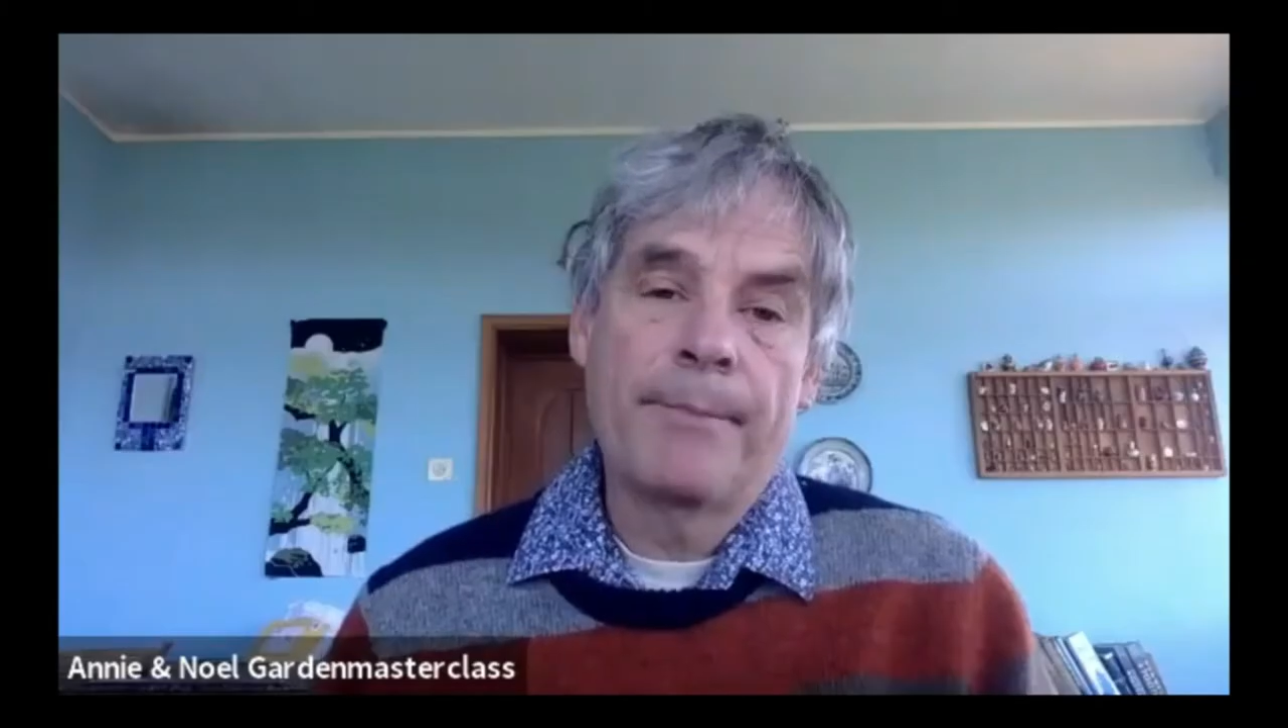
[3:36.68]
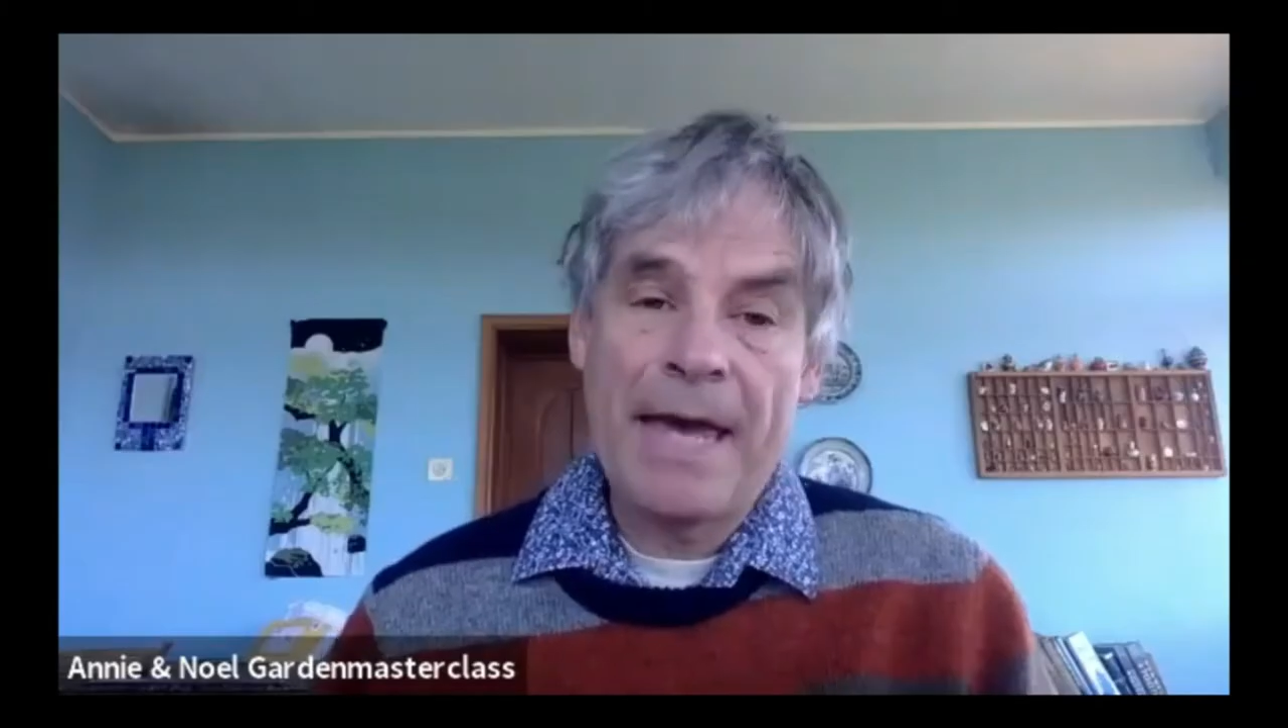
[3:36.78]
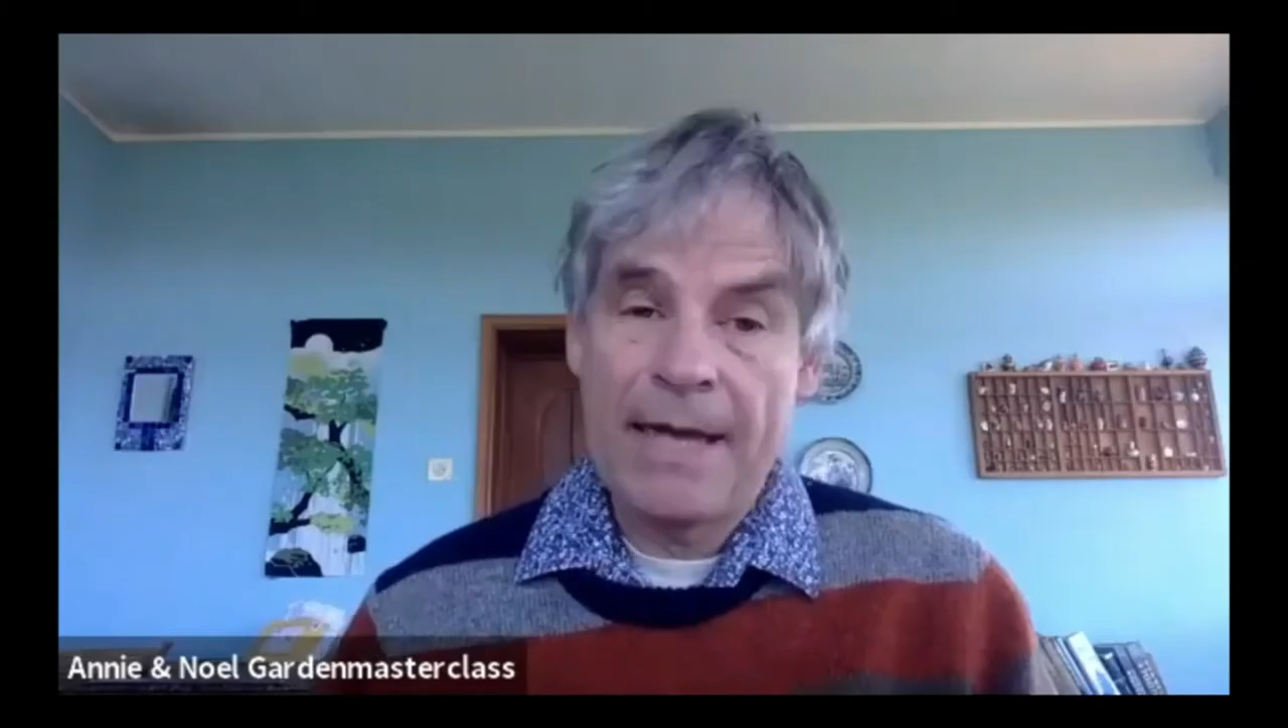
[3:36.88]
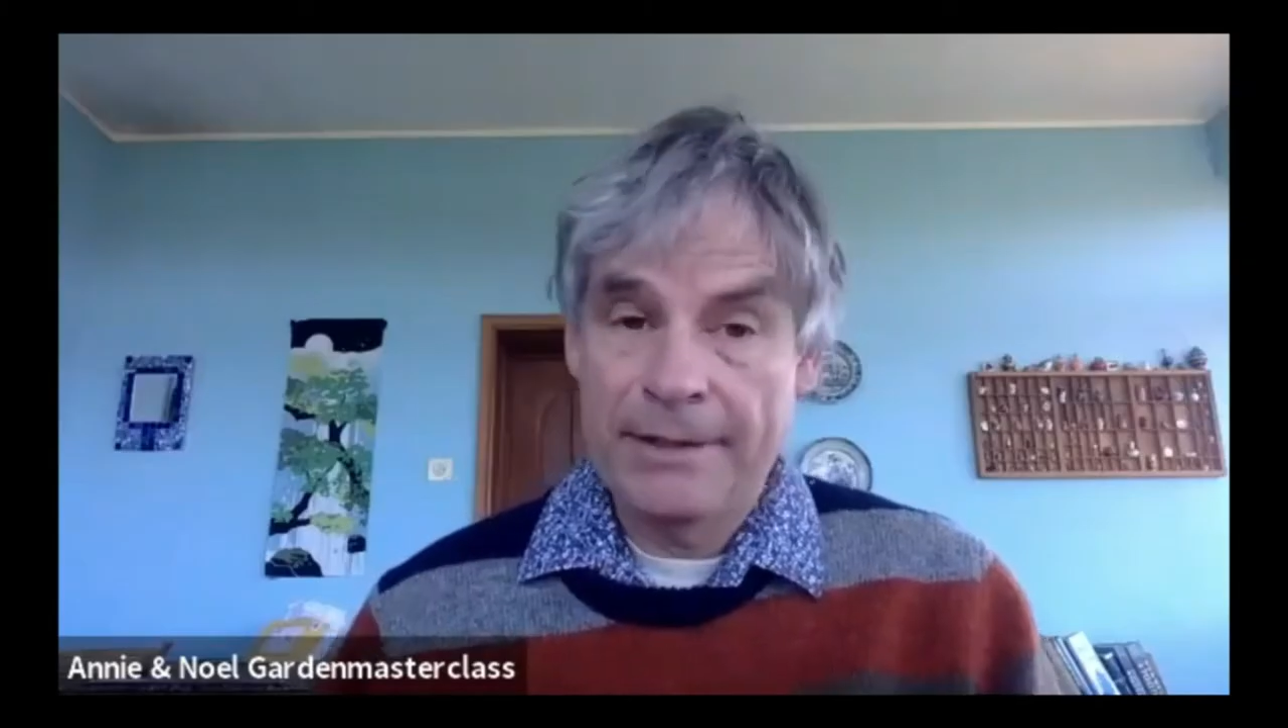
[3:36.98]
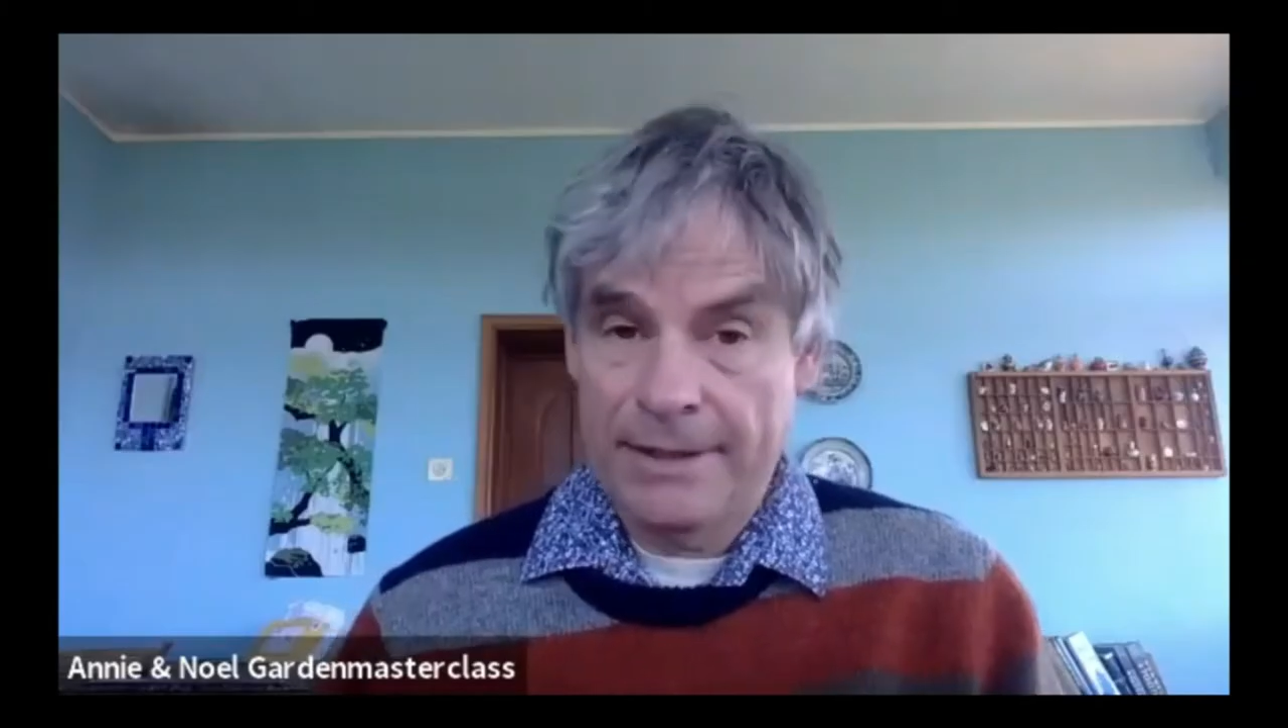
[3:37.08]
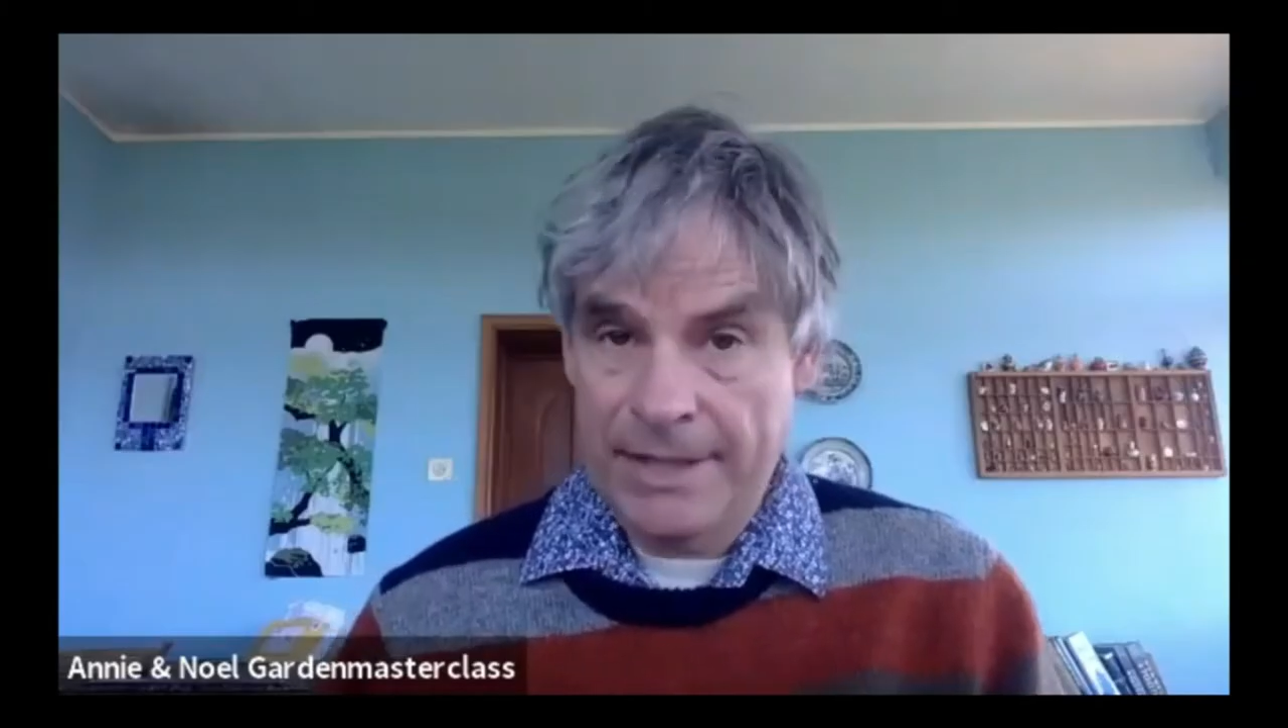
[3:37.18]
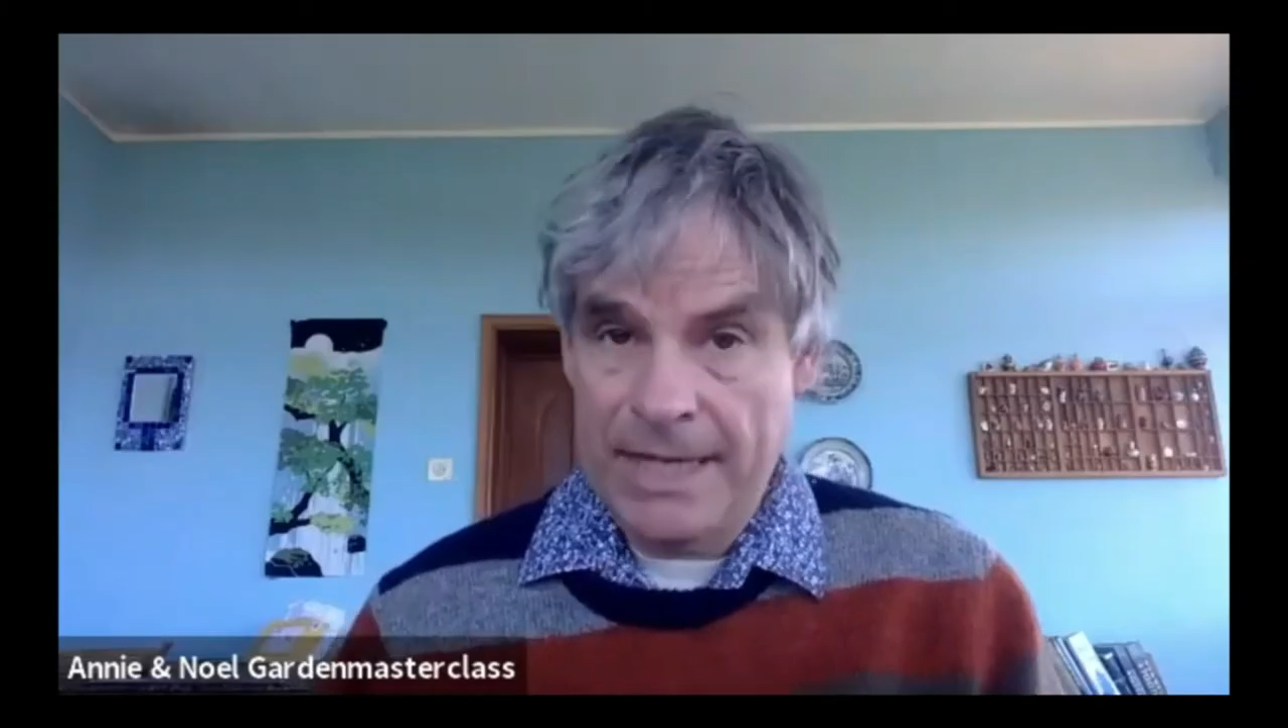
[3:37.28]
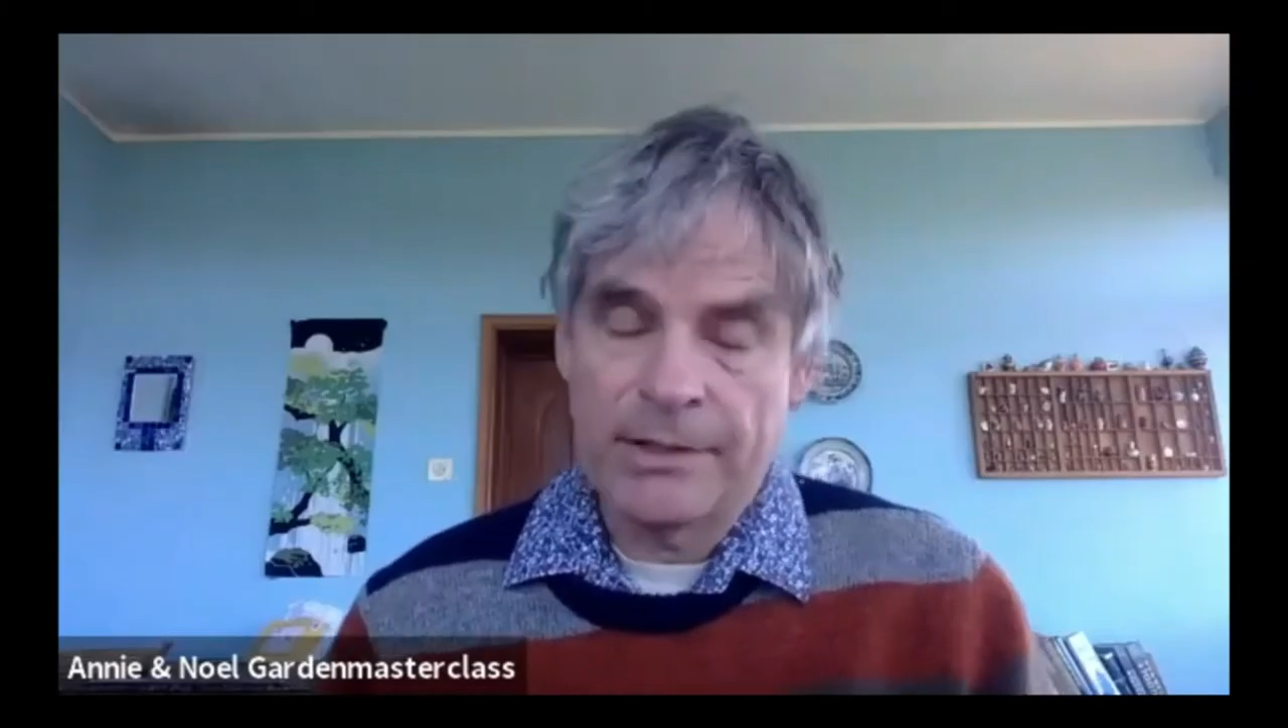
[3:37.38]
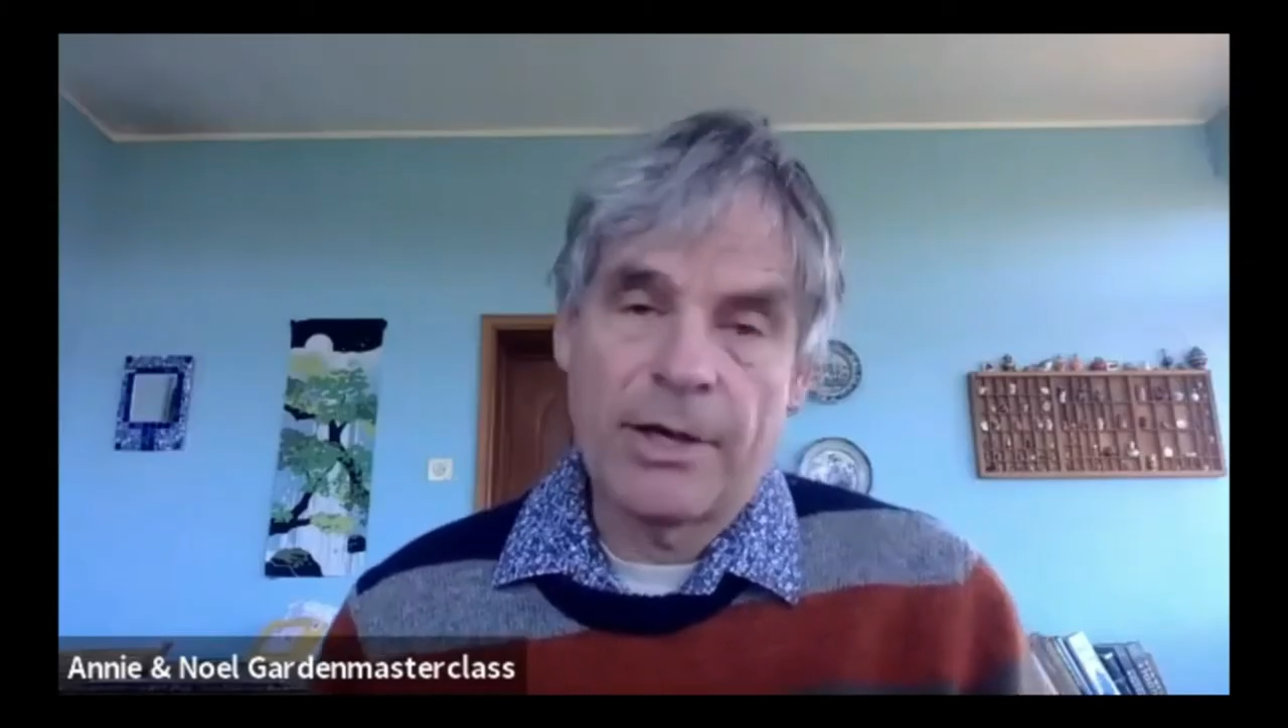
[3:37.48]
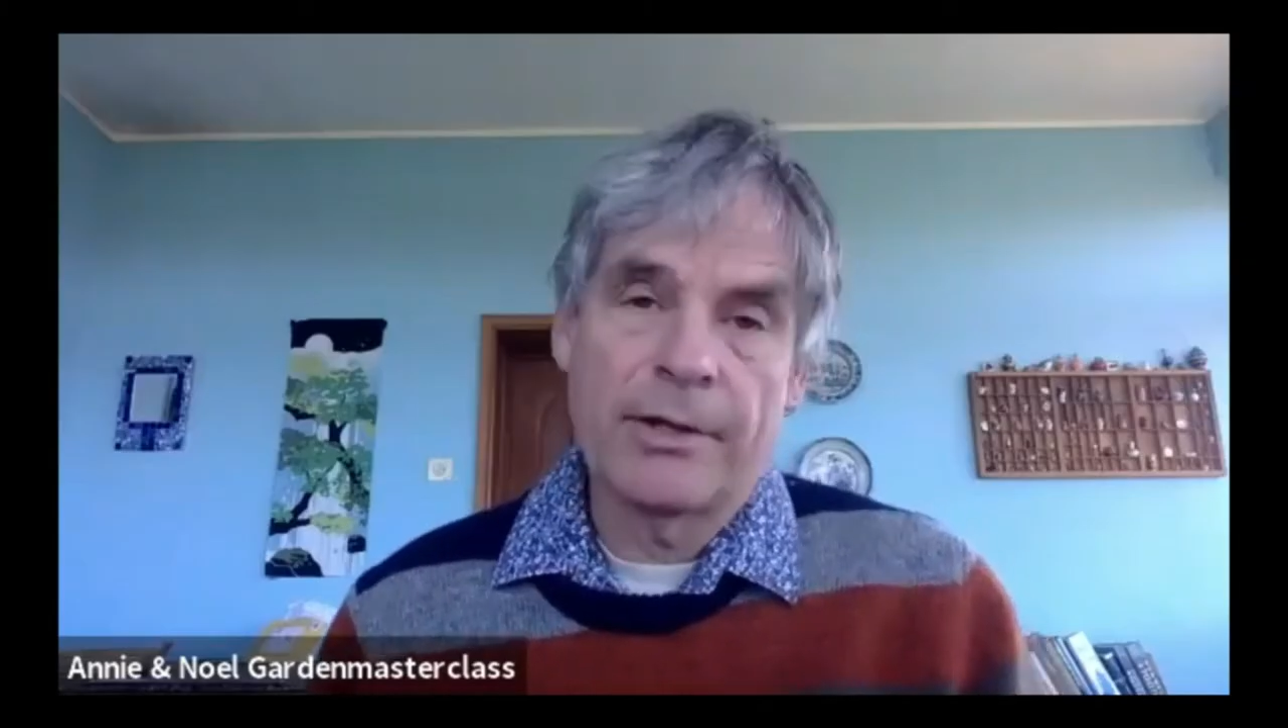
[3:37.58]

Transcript: Ben is head